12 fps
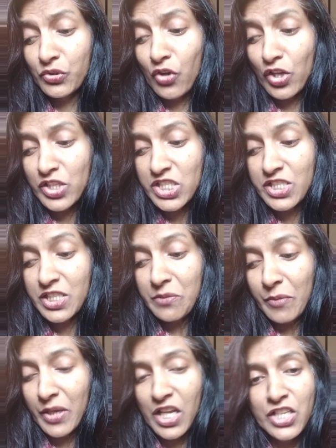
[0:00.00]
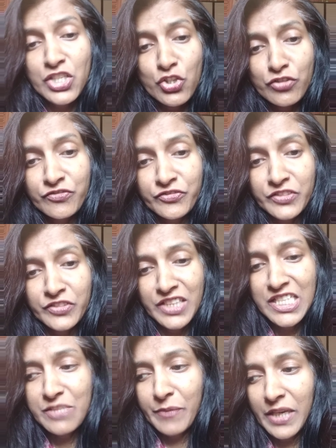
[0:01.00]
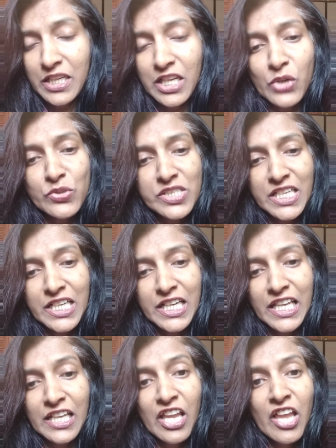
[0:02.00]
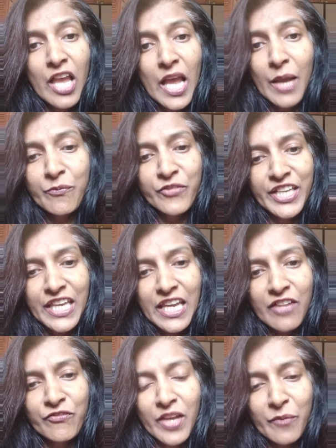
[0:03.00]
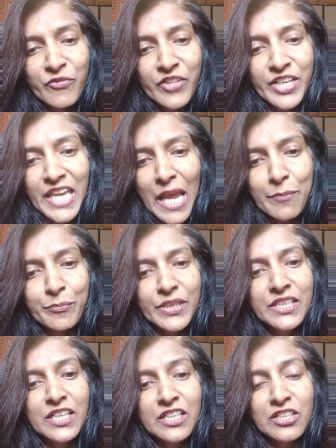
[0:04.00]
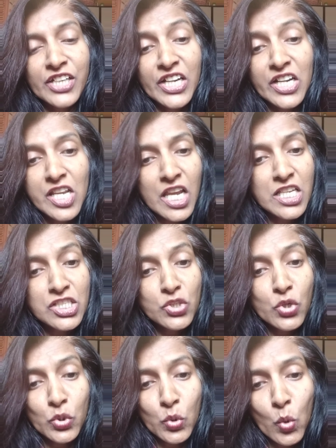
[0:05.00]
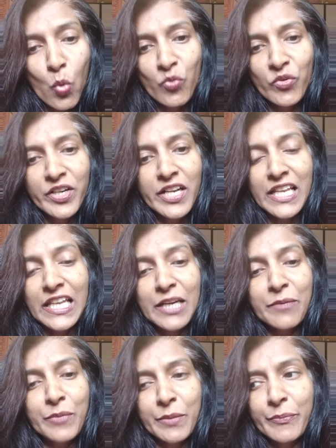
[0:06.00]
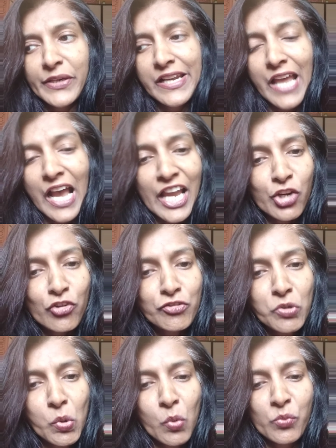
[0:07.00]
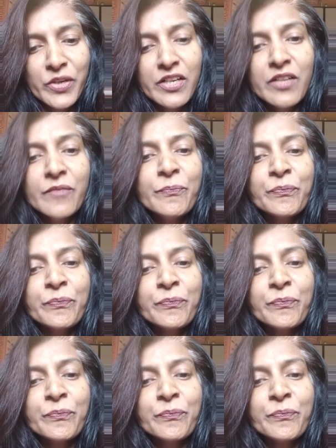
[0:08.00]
constant barrage of these MGTOWs sending. I'm very happy that India has got COVID and let people die of COVID